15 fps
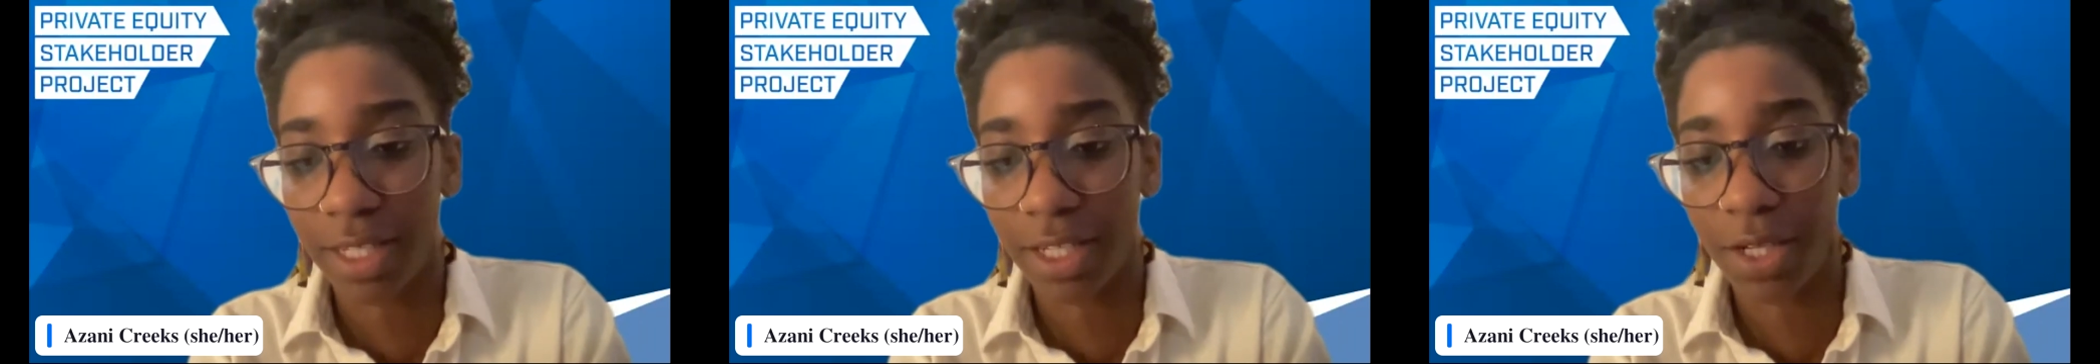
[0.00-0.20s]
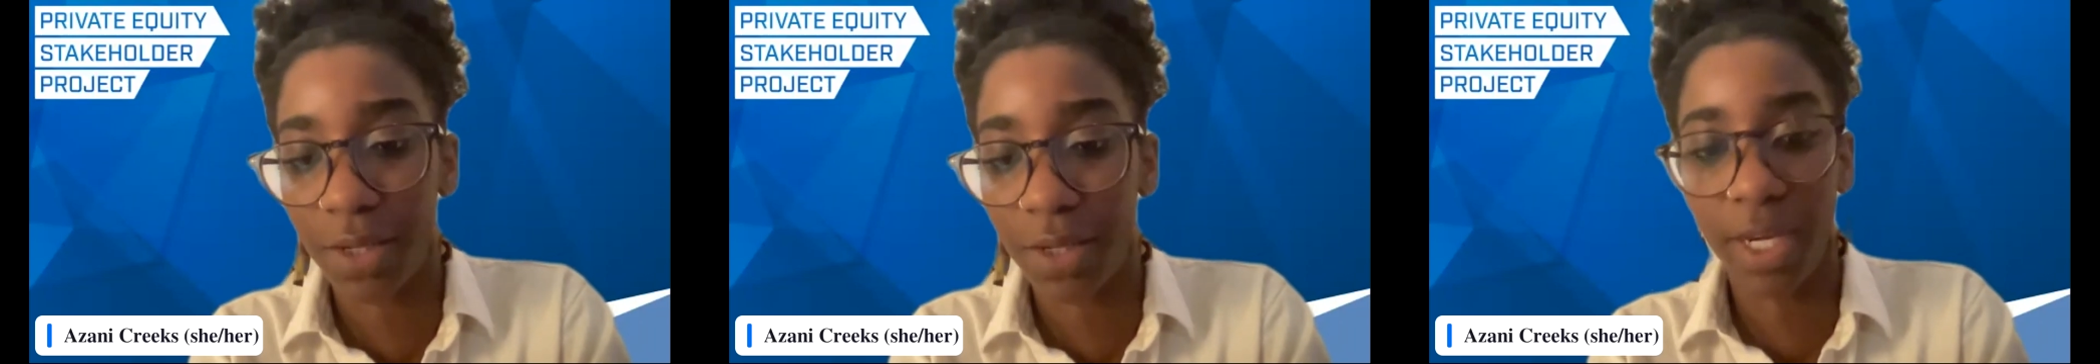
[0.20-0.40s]

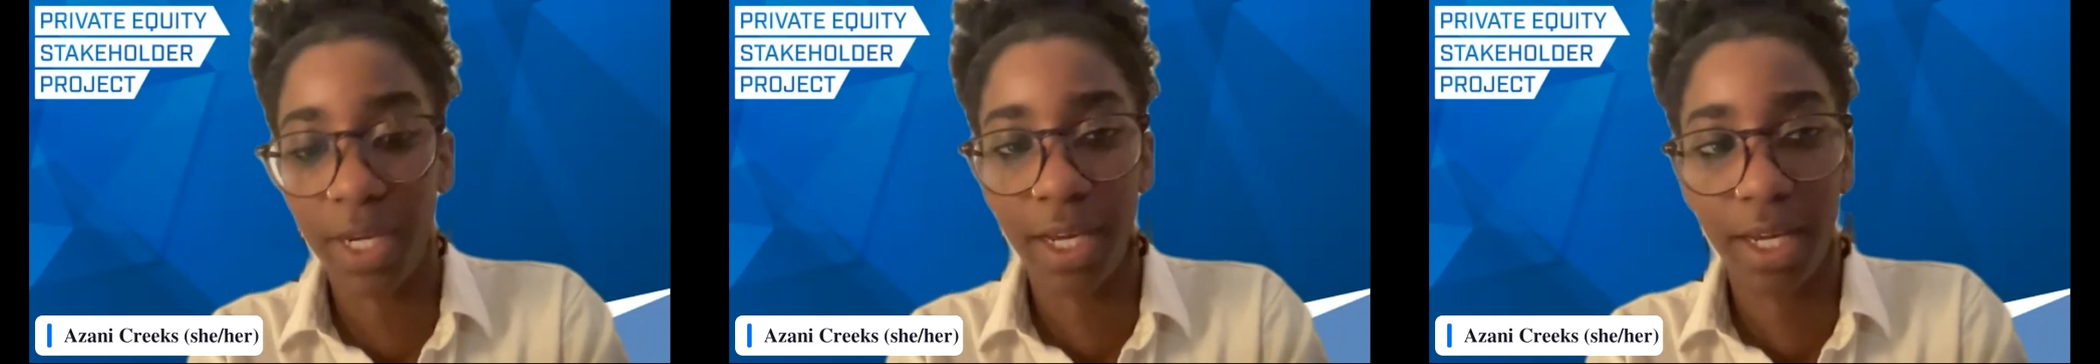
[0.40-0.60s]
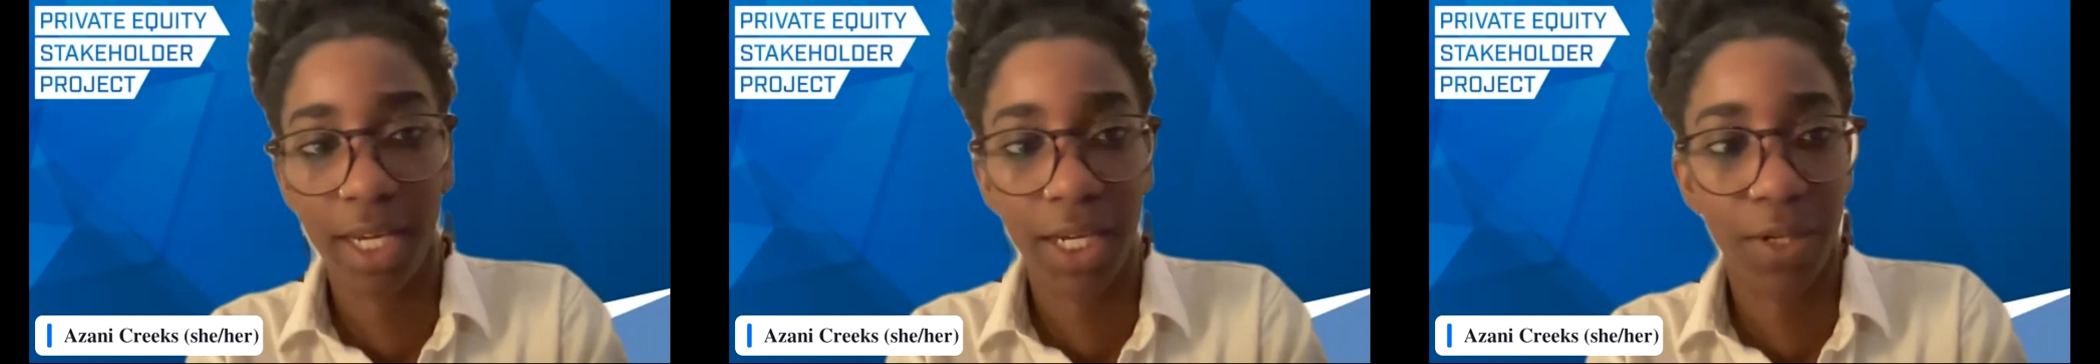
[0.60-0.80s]
the
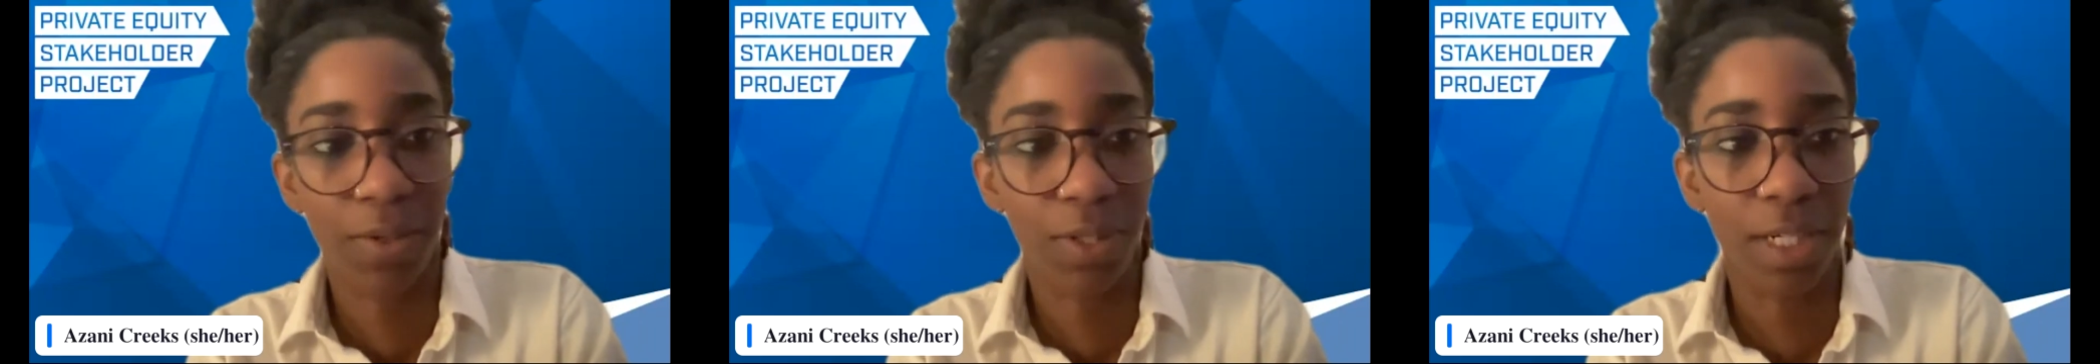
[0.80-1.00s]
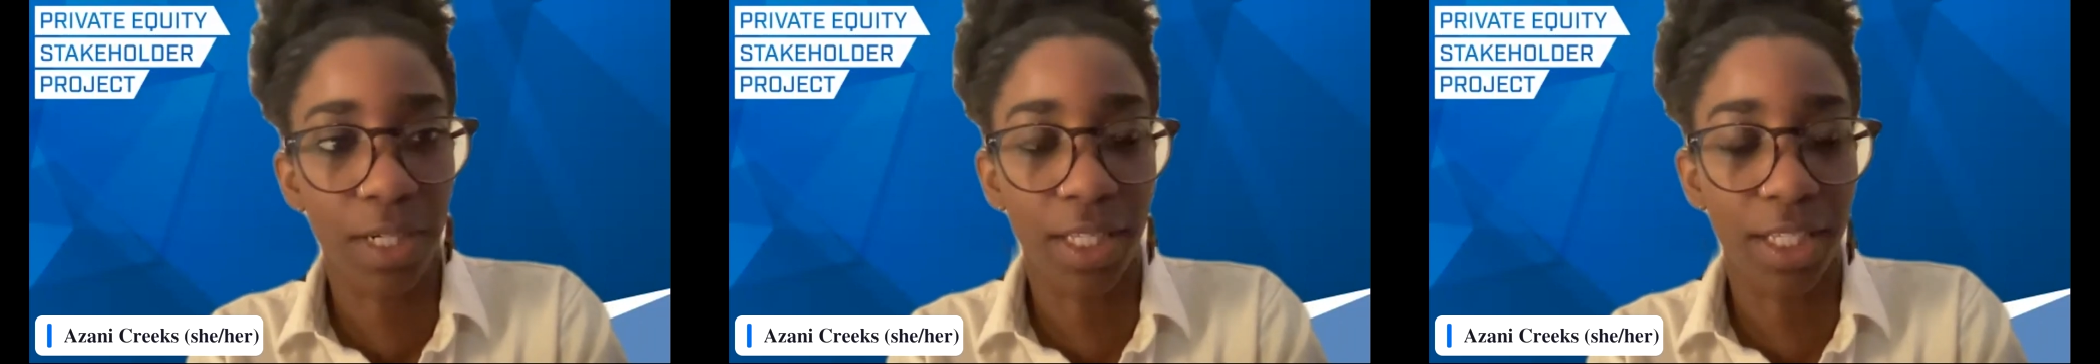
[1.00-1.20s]
Q&A
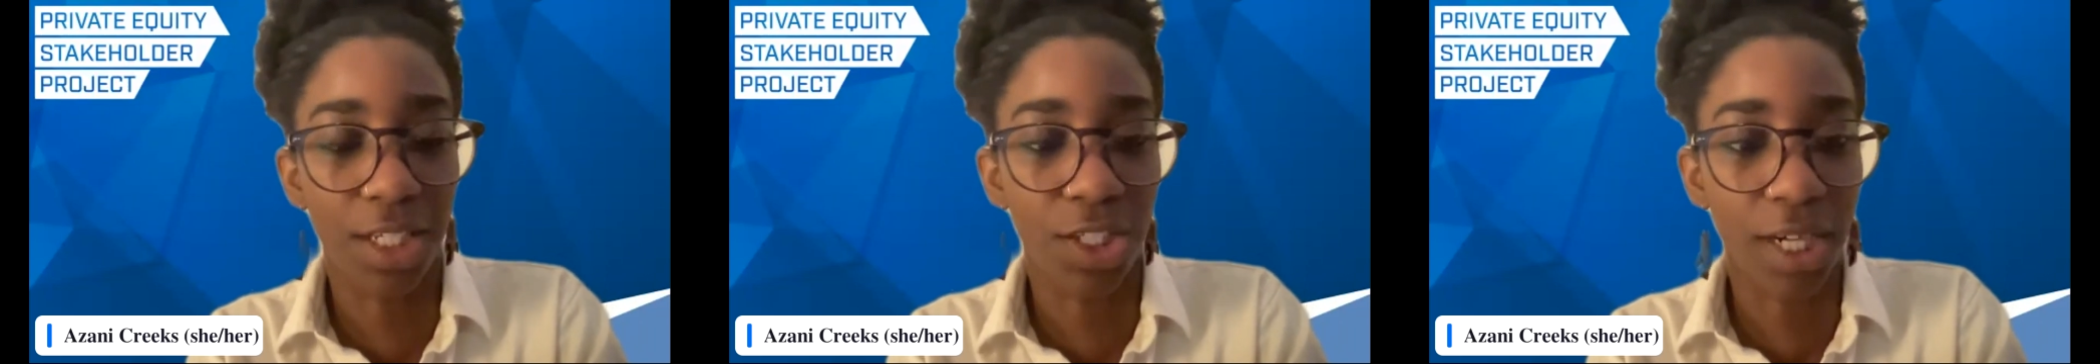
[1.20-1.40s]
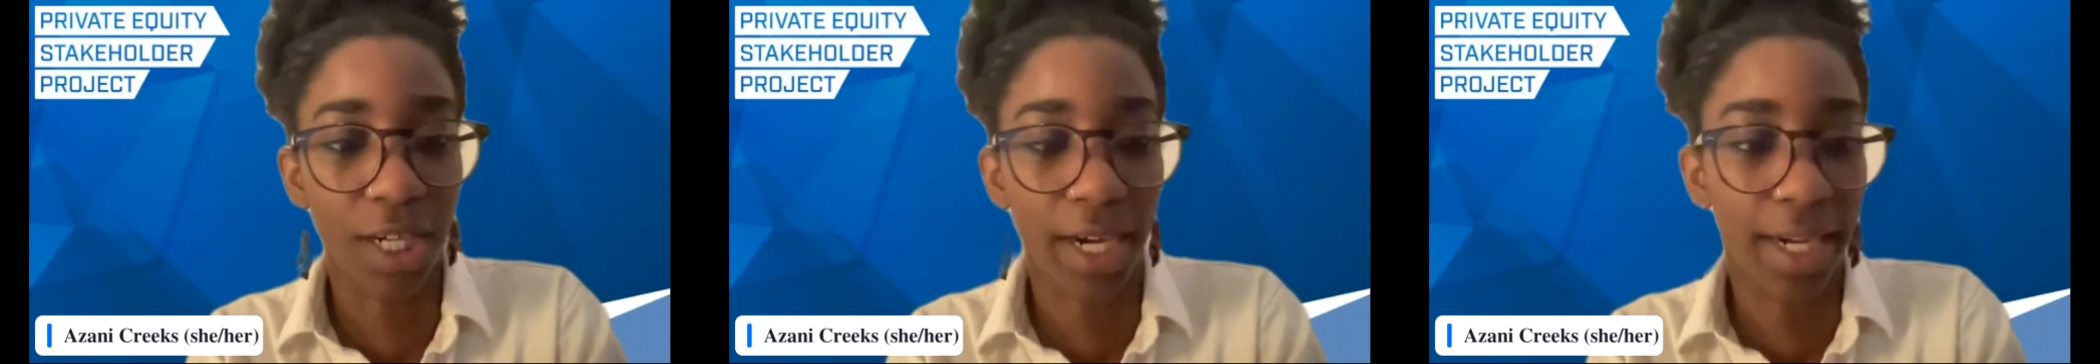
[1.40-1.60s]
or in
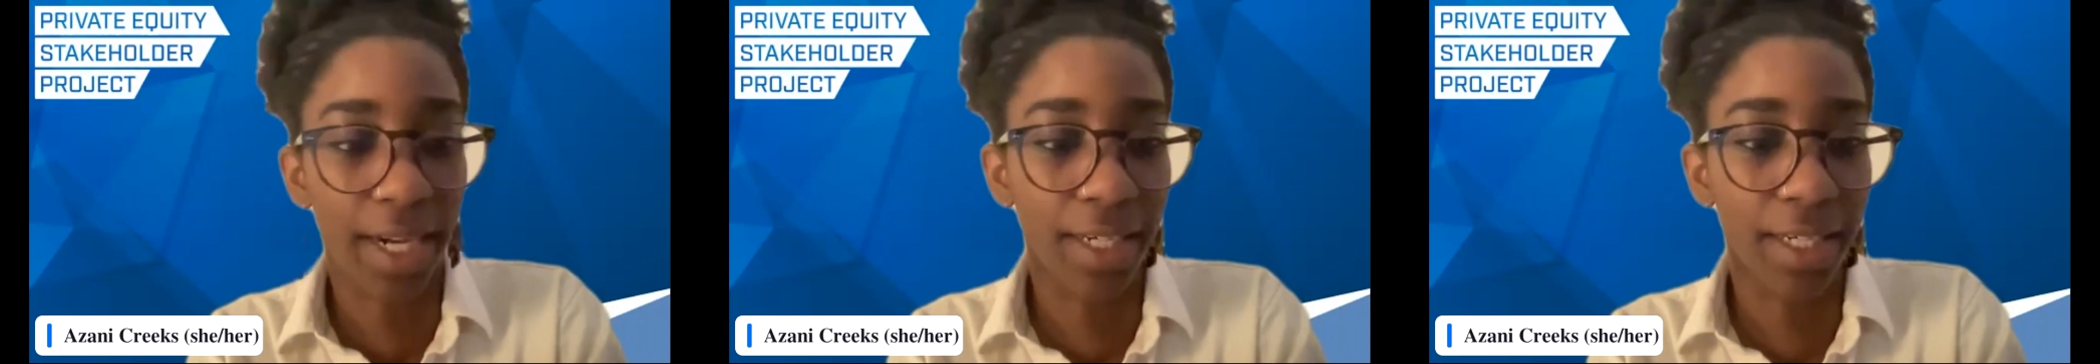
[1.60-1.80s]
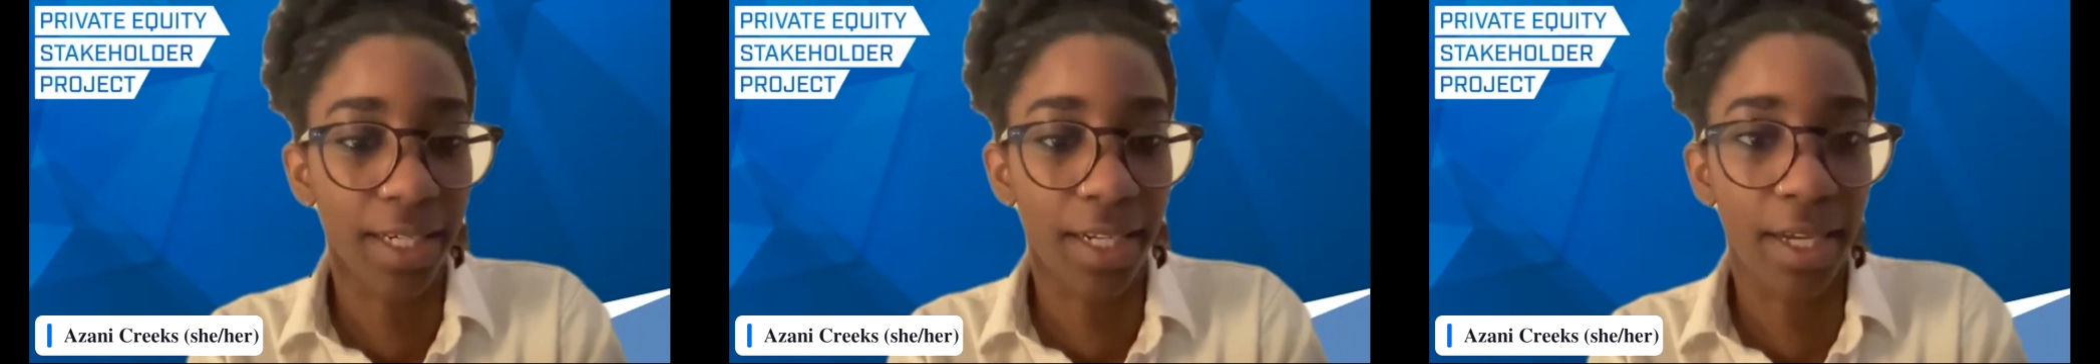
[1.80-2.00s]
the
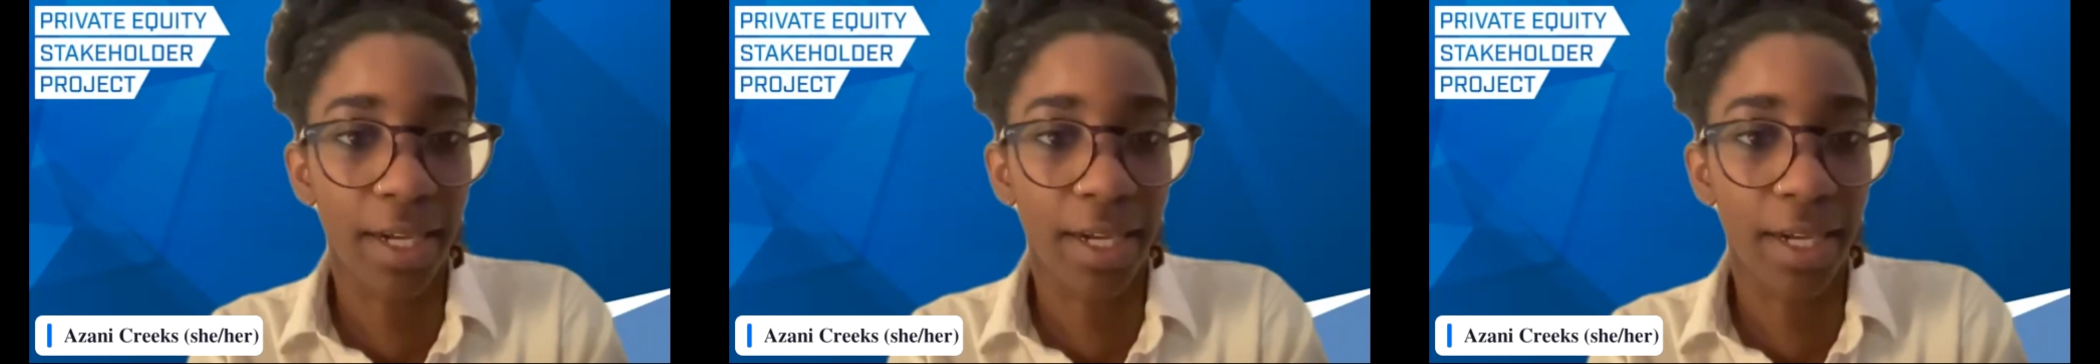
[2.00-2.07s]
chat.